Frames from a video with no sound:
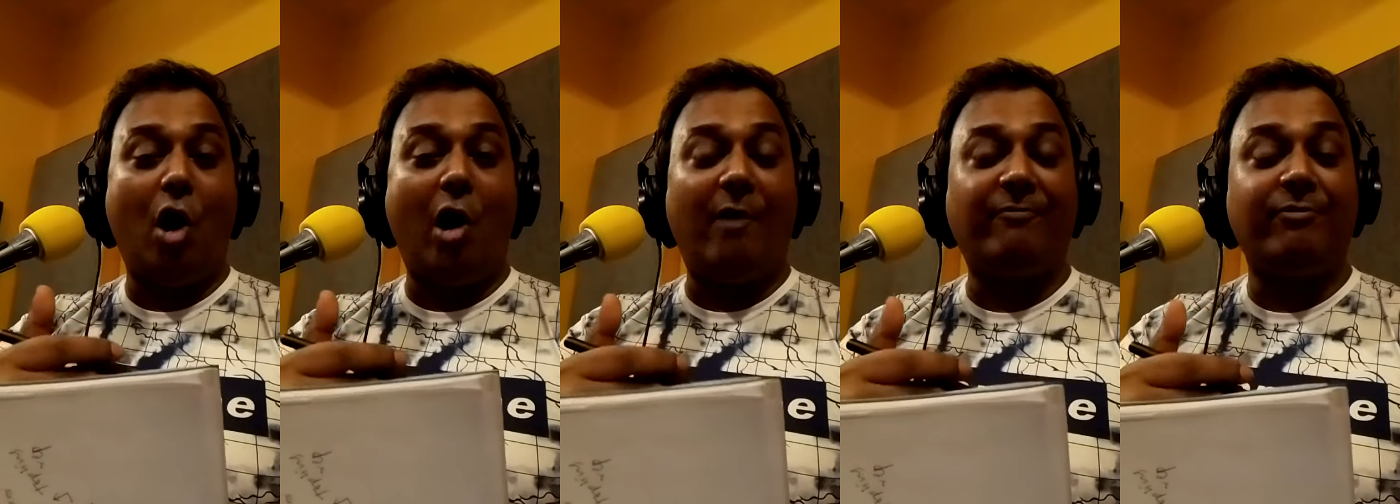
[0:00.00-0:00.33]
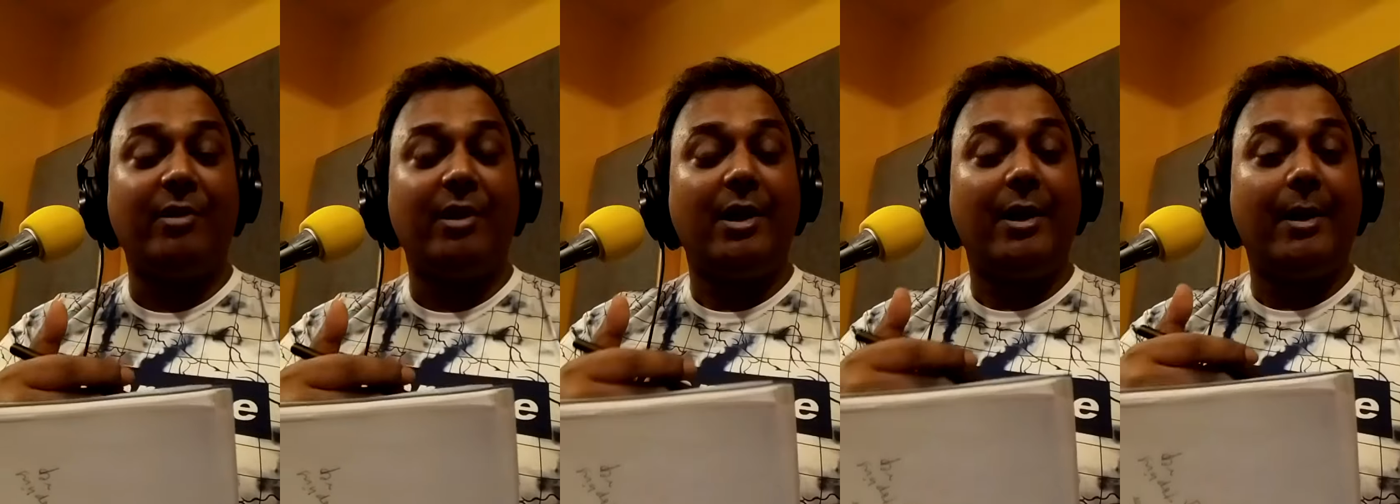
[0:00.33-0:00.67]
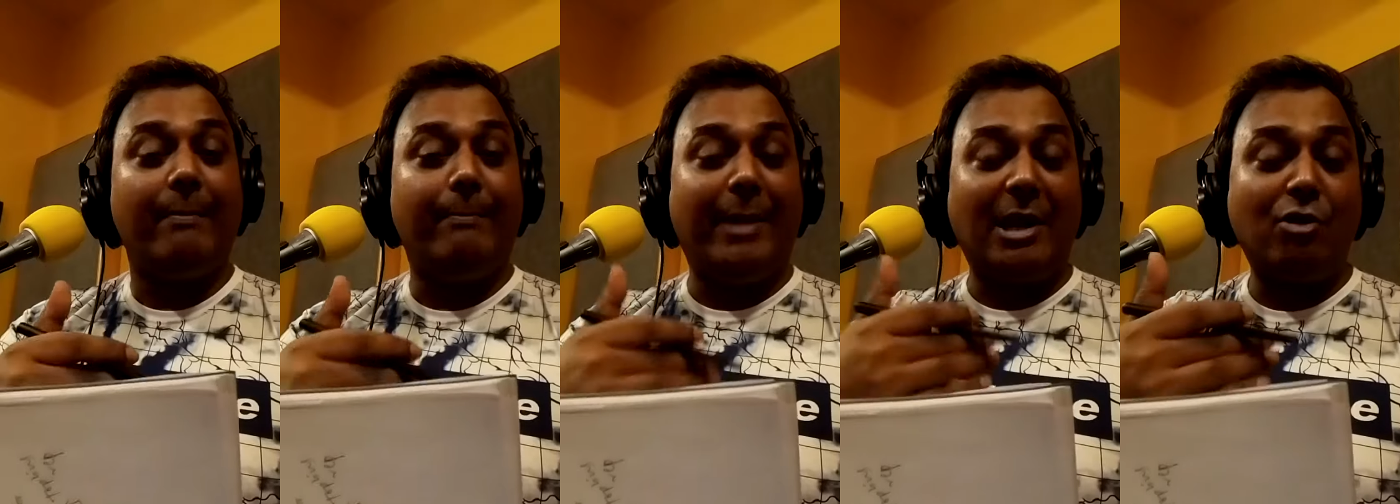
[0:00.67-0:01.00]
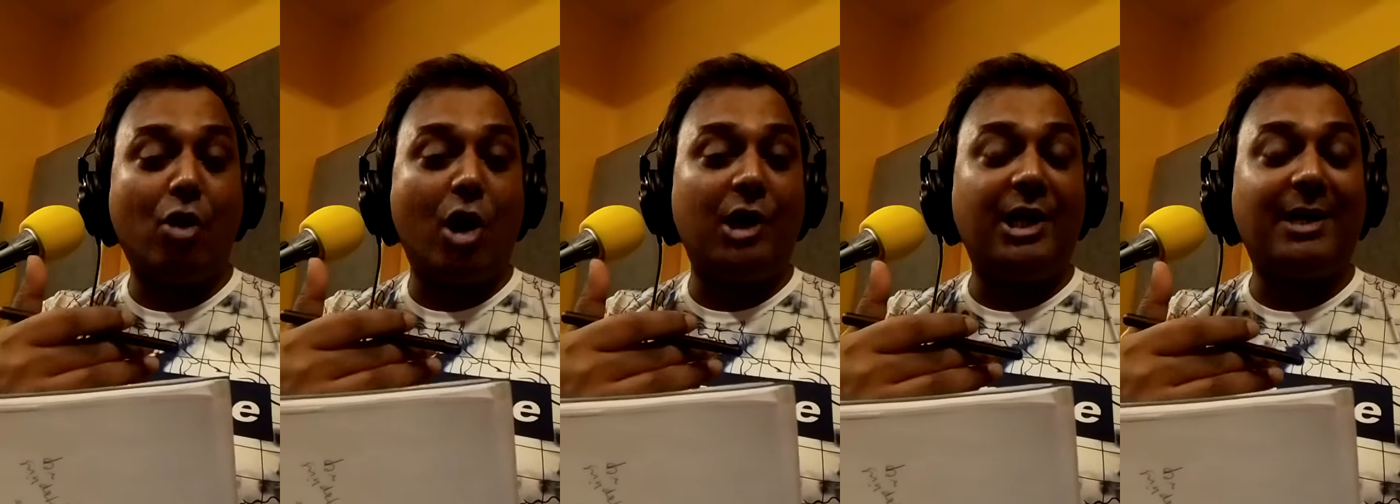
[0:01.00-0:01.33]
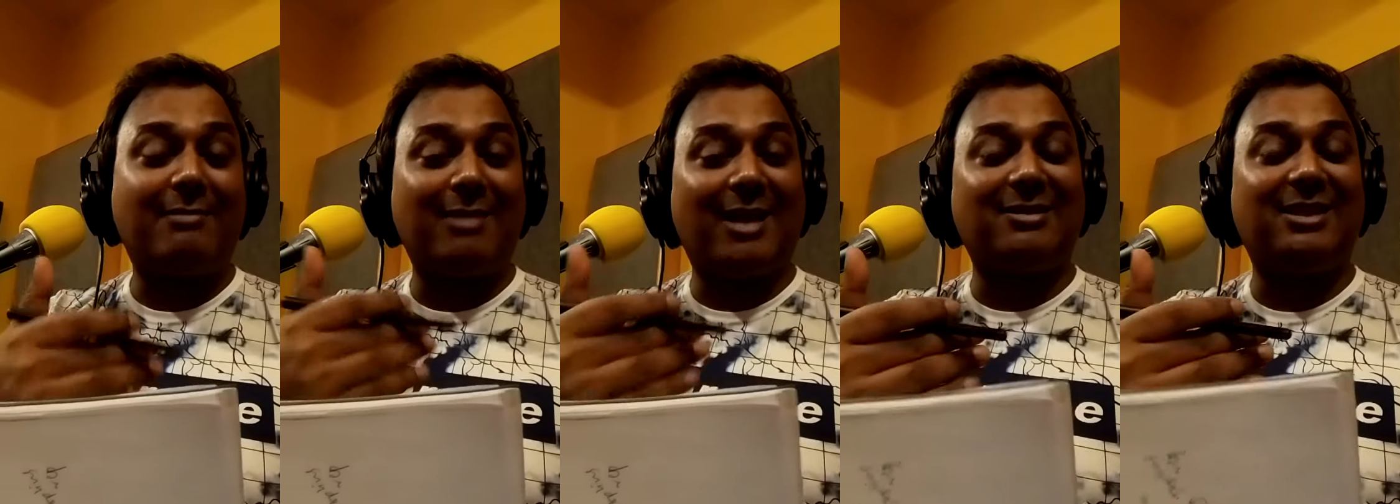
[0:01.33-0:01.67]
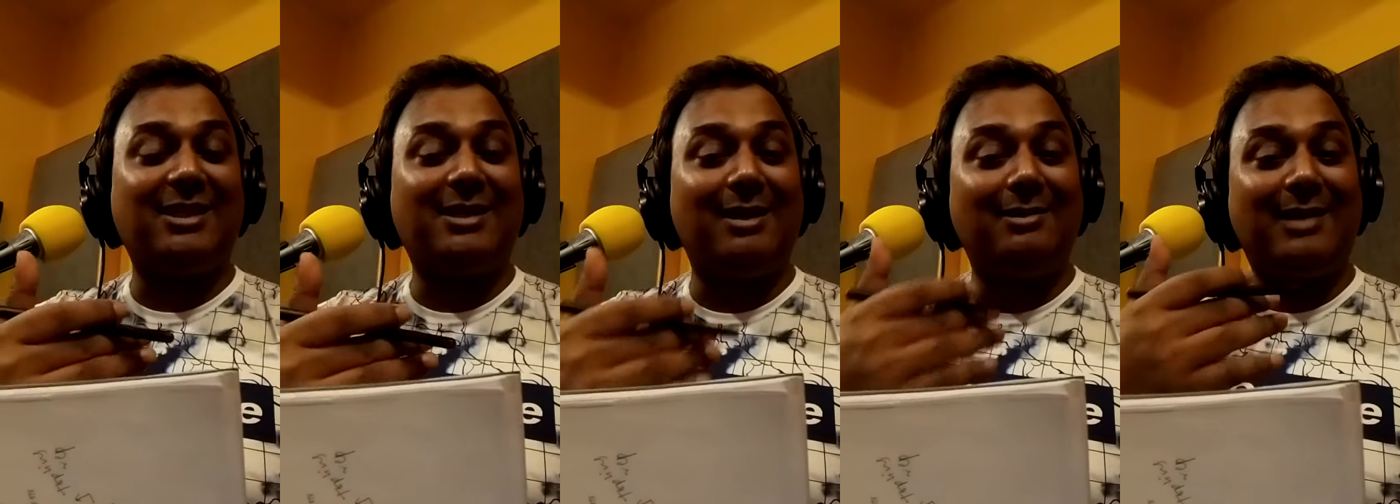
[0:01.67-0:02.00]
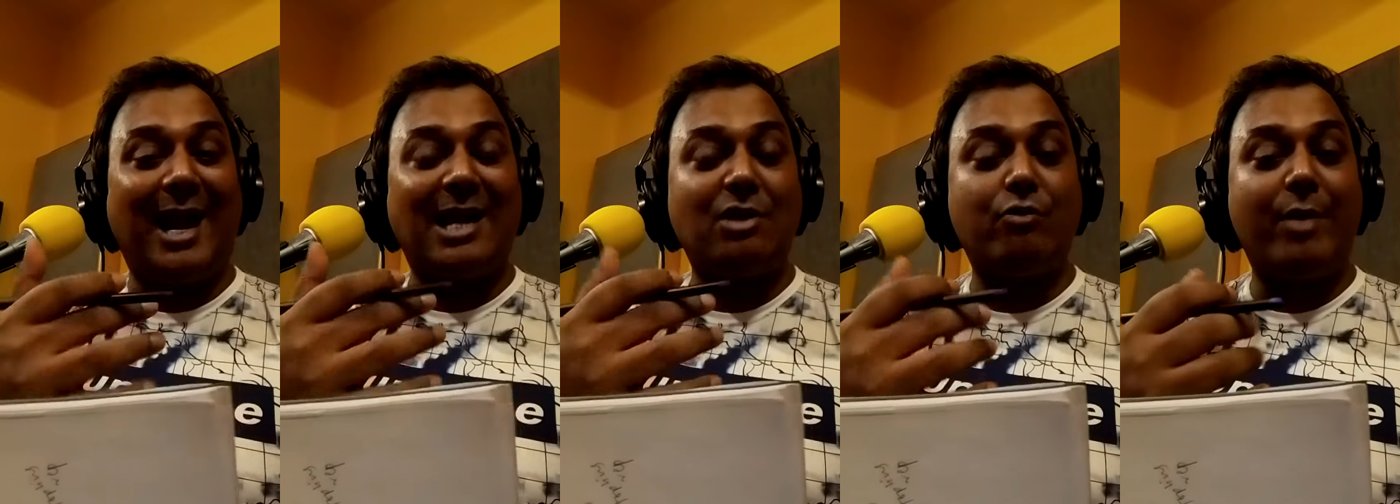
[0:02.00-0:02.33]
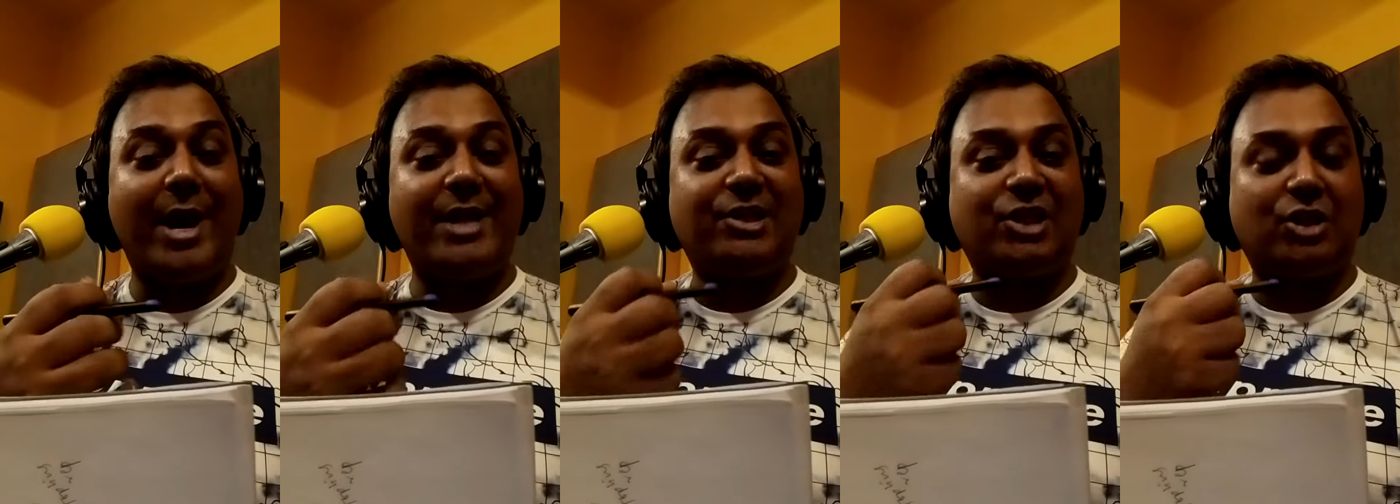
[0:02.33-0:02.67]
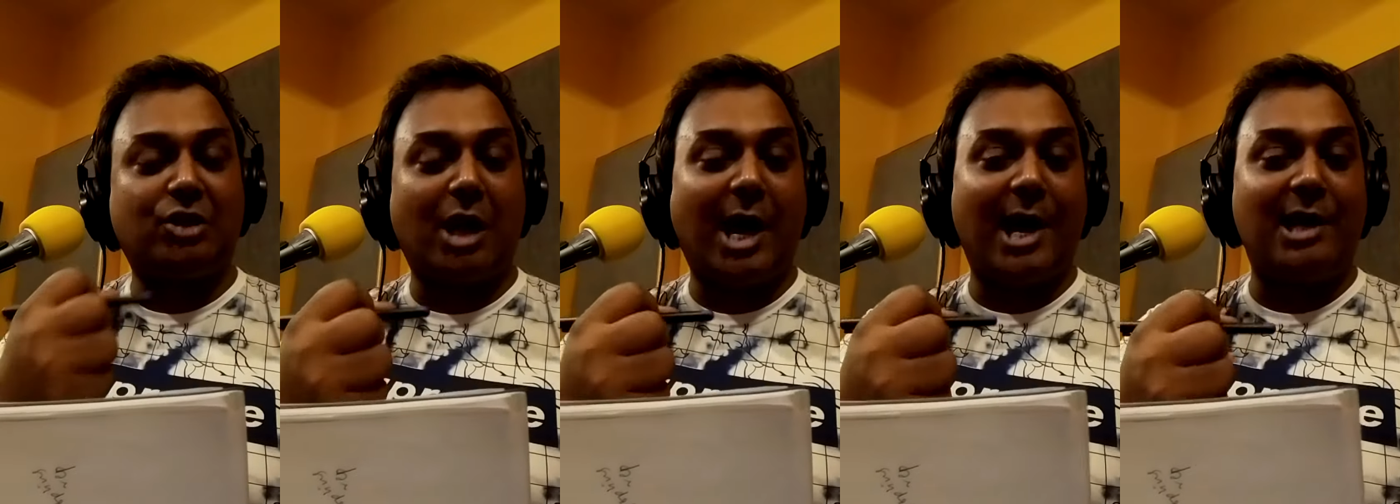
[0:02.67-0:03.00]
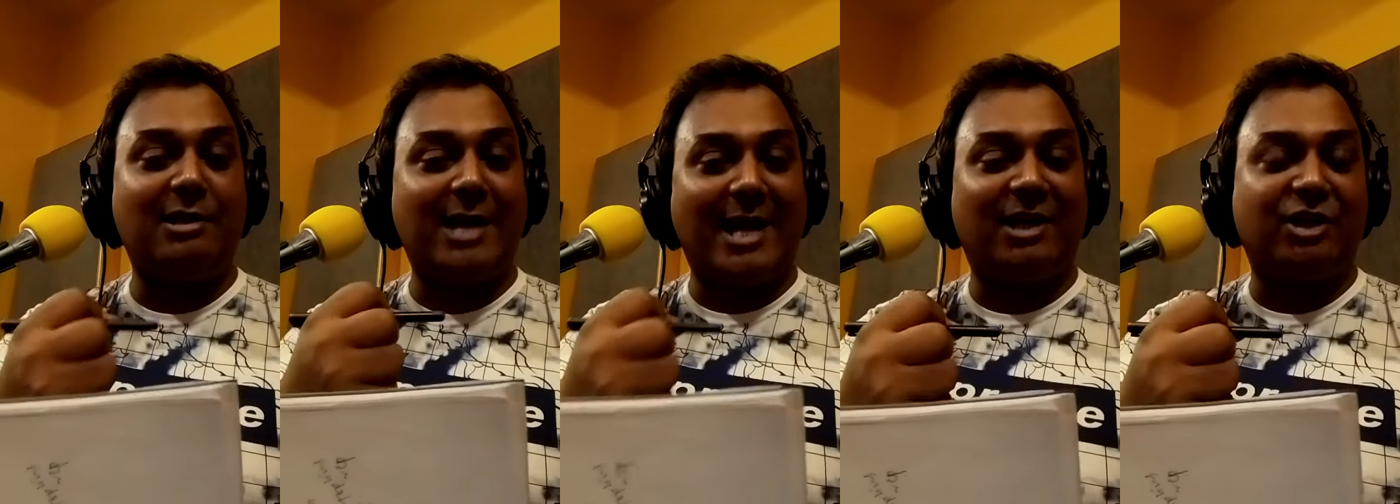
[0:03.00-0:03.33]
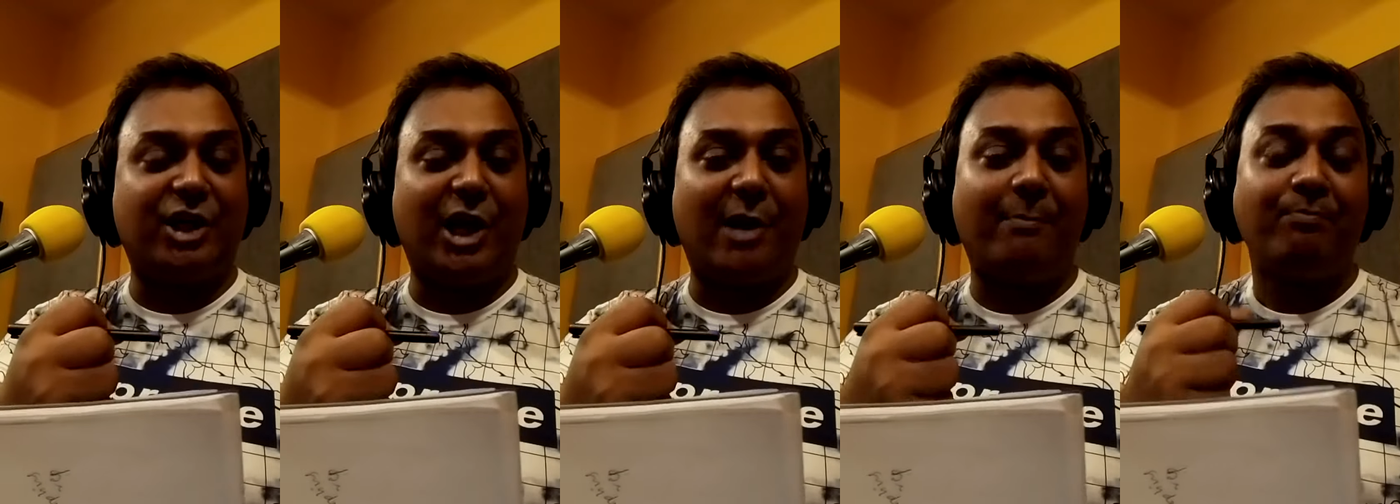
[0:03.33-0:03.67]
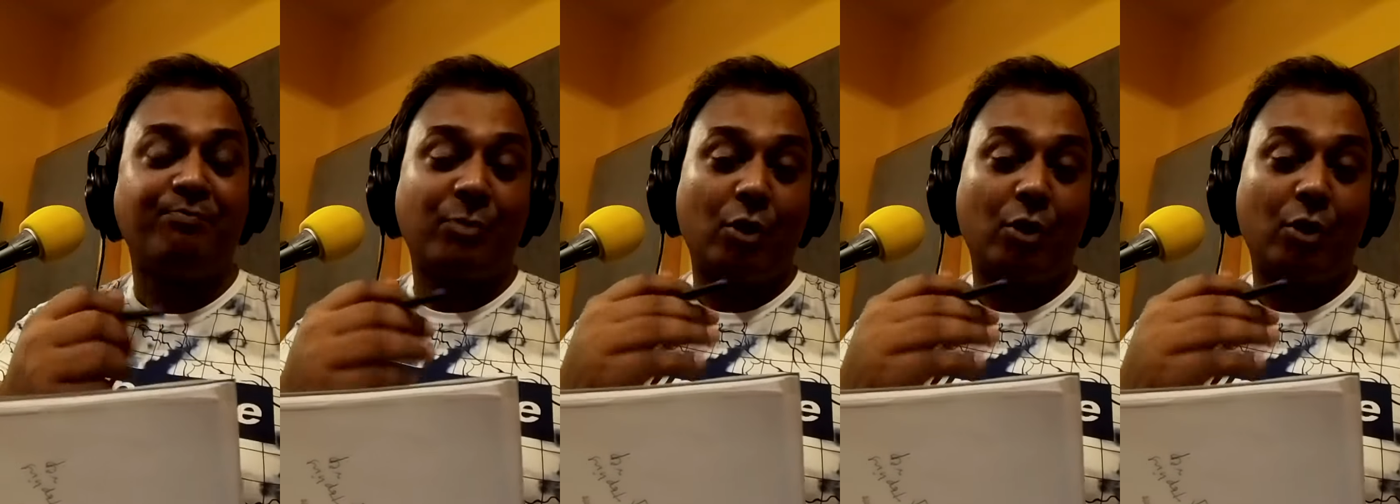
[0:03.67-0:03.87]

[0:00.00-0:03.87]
of Bengali classical language style narrative,